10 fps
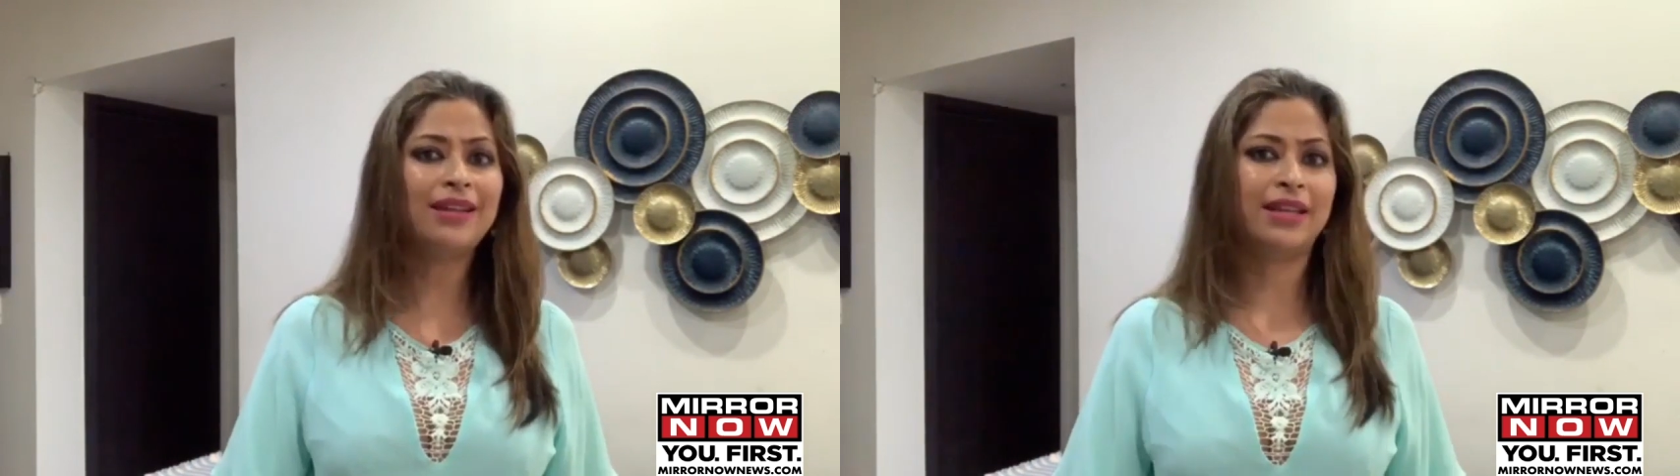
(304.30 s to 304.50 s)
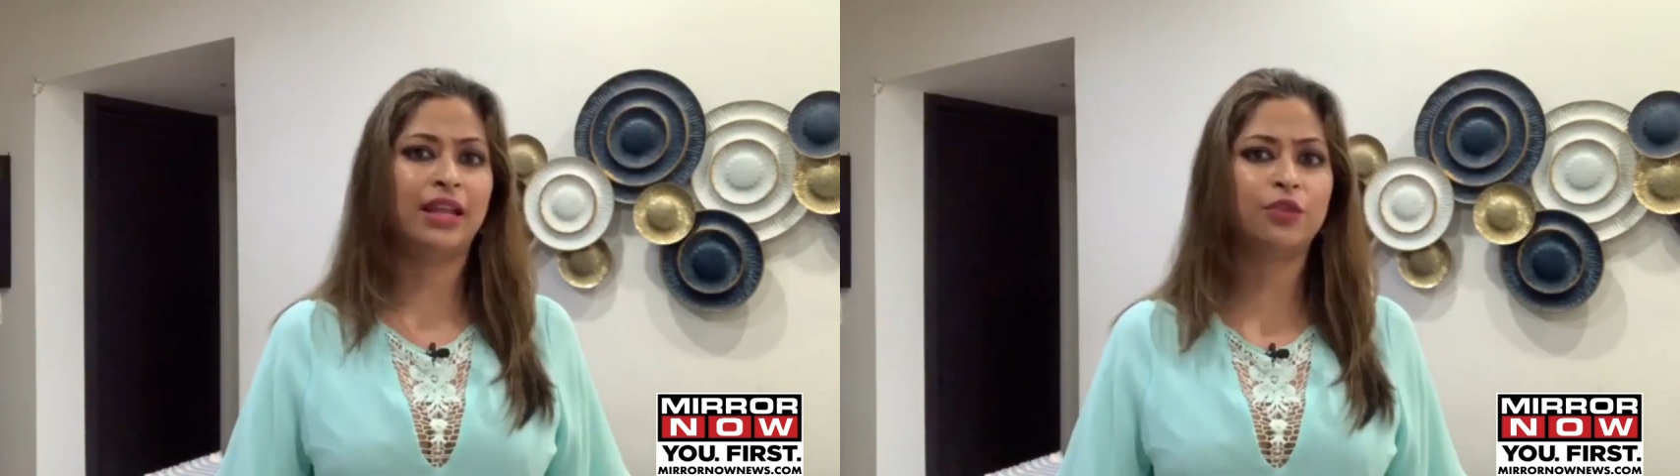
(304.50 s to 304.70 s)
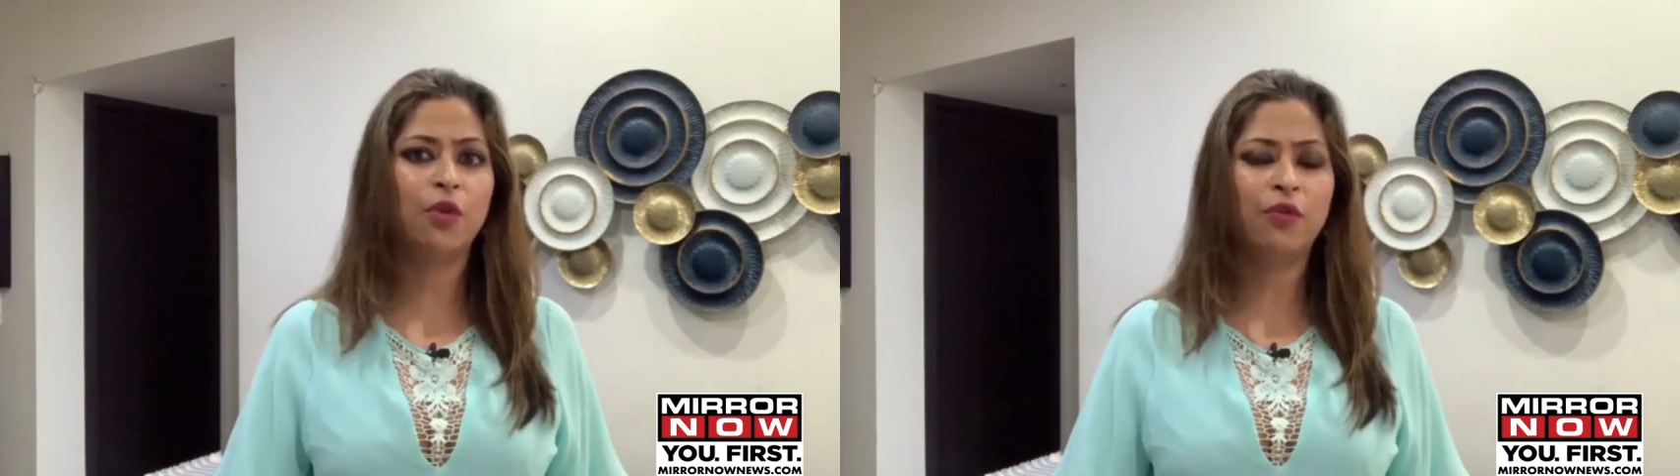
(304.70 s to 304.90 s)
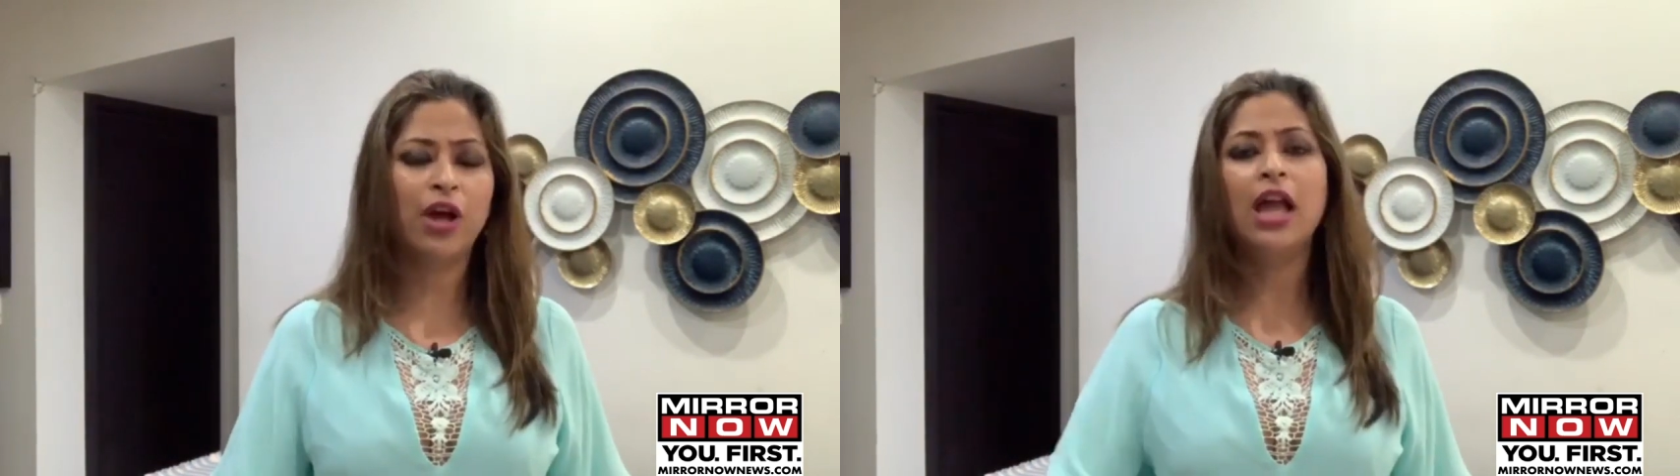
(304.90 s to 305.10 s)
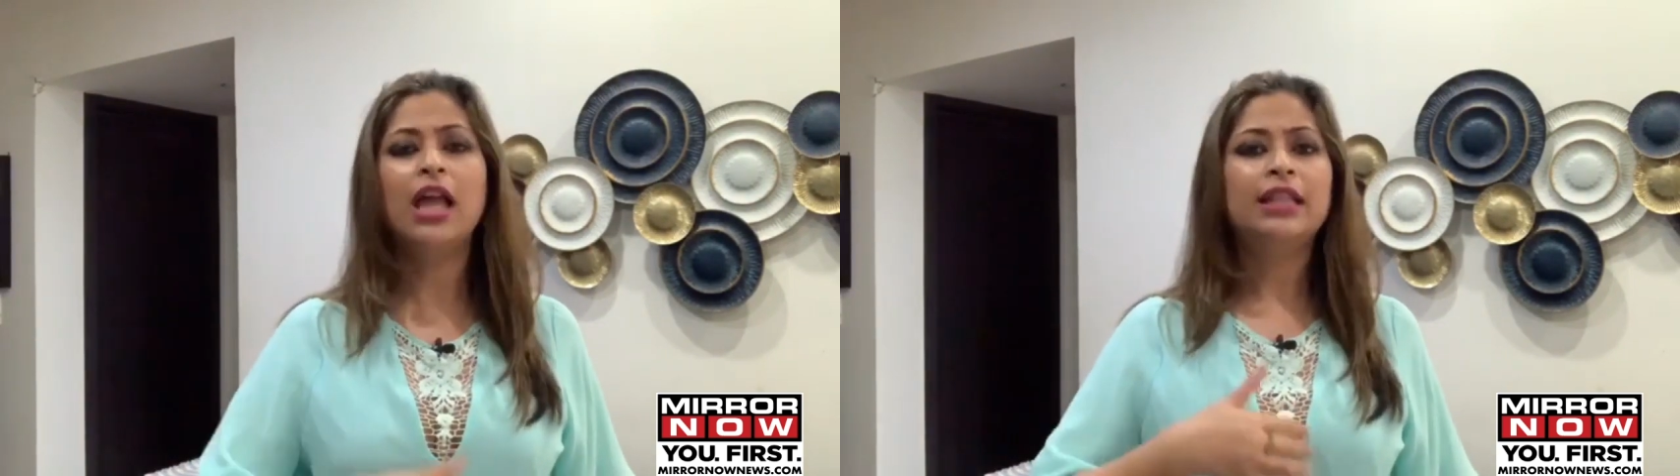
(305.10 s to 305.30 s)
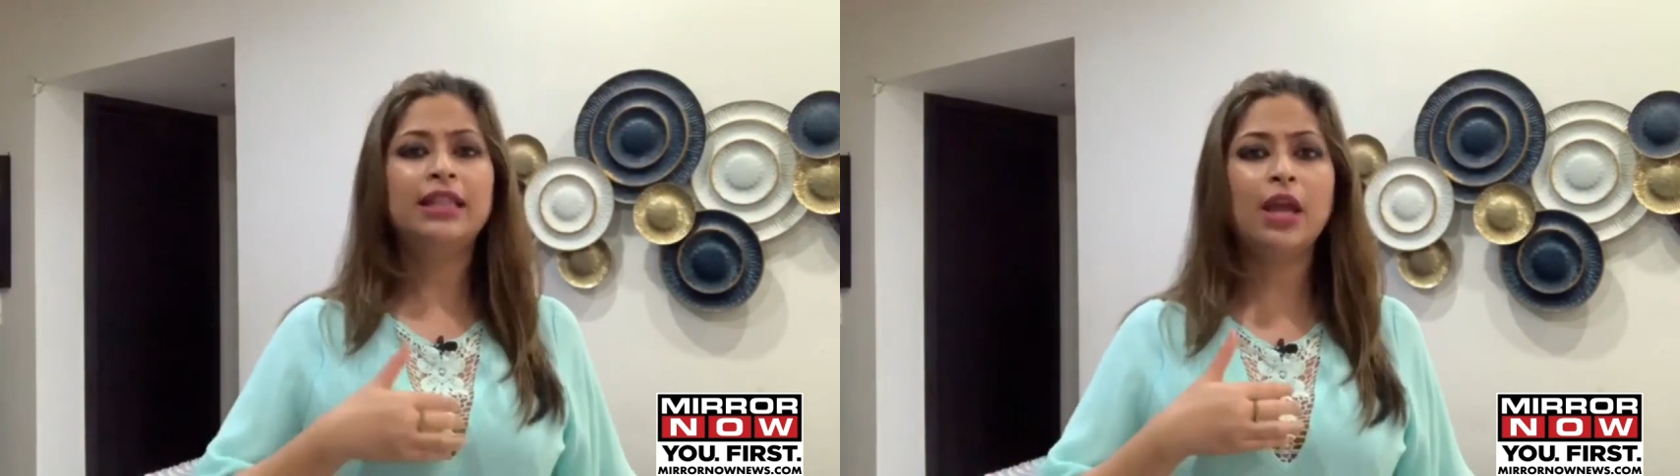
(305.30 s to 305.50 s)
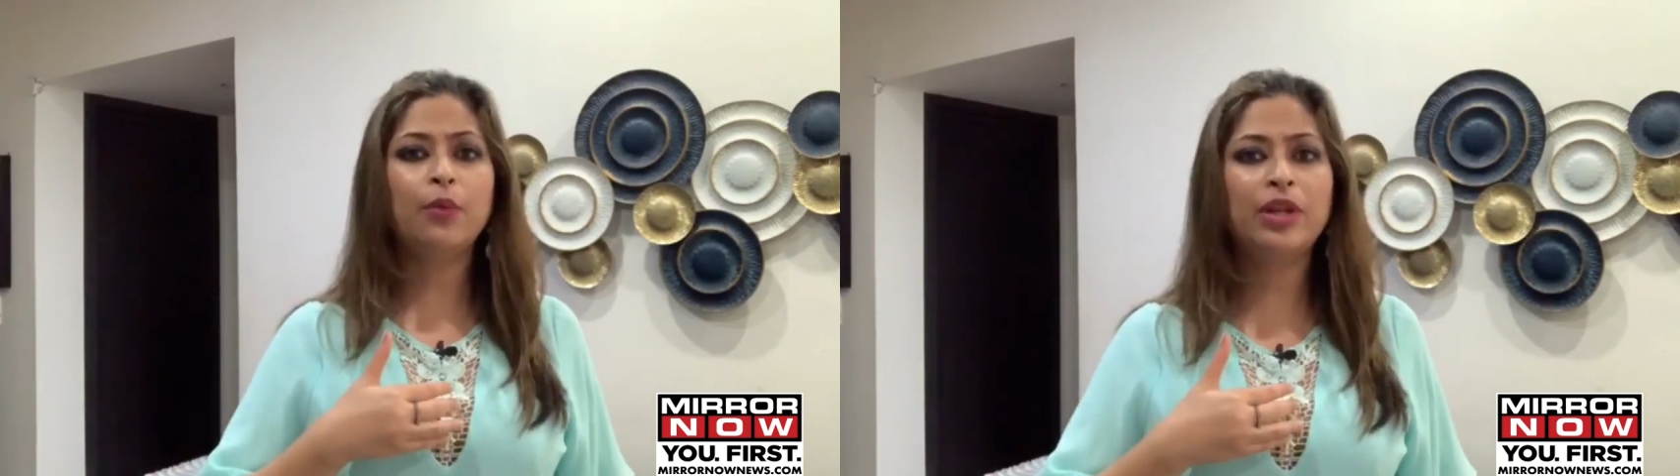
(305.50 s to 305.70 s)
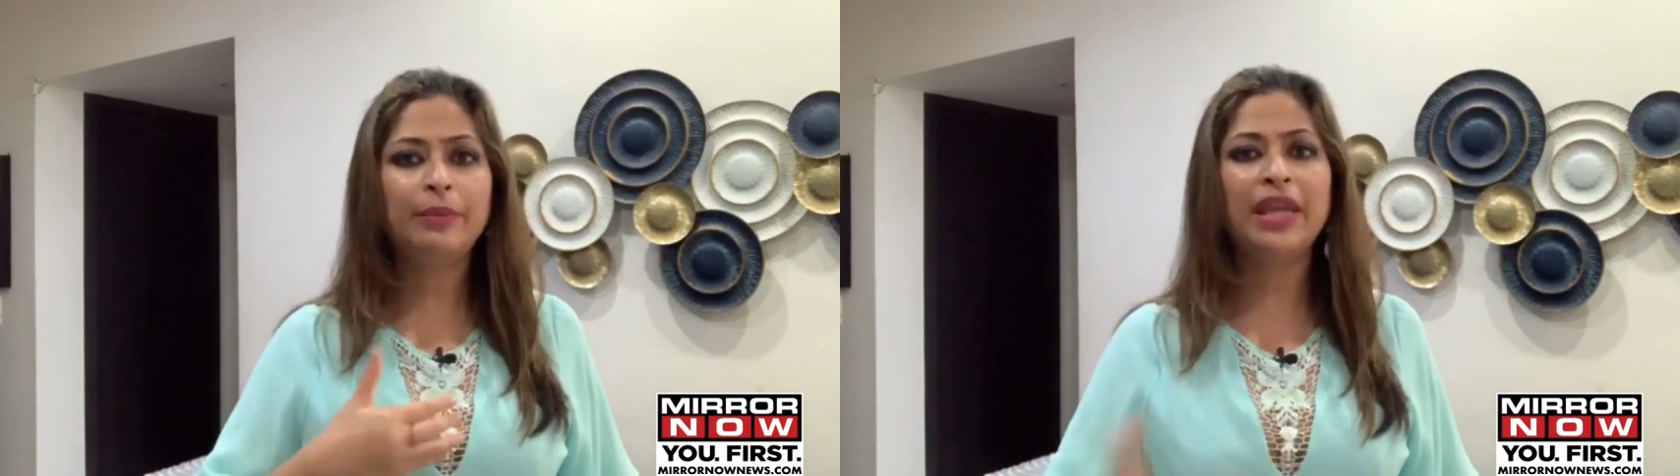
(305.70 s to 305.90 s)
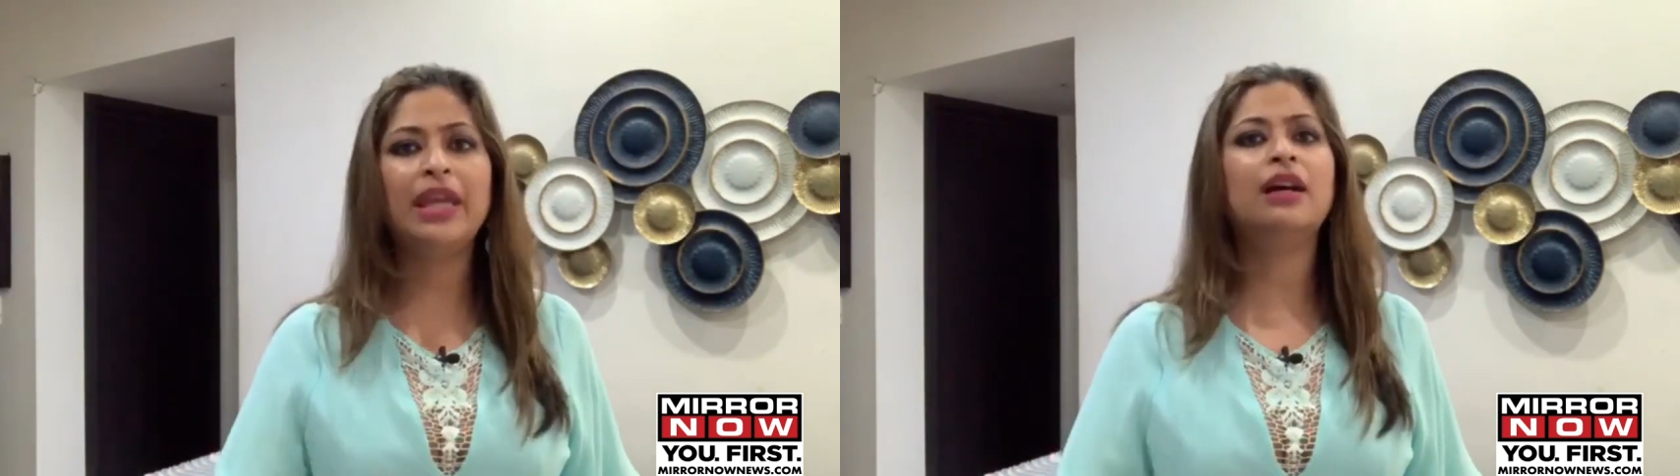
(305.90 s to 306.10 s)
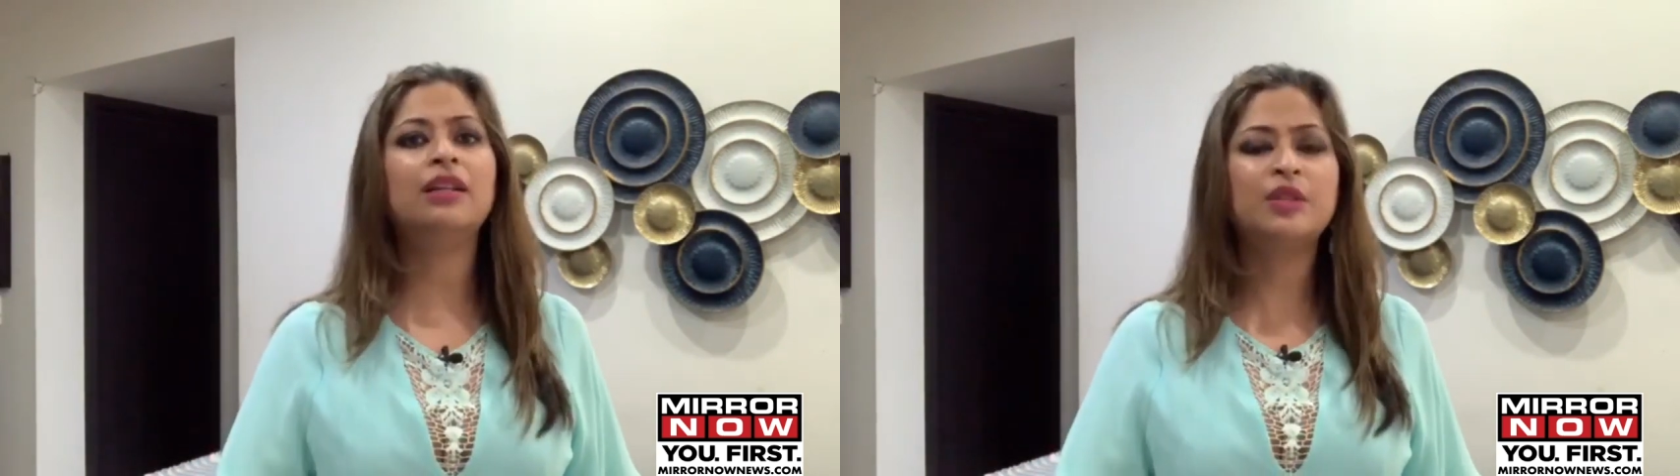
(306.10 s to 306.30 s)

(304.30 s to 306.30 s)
takes over, there will be a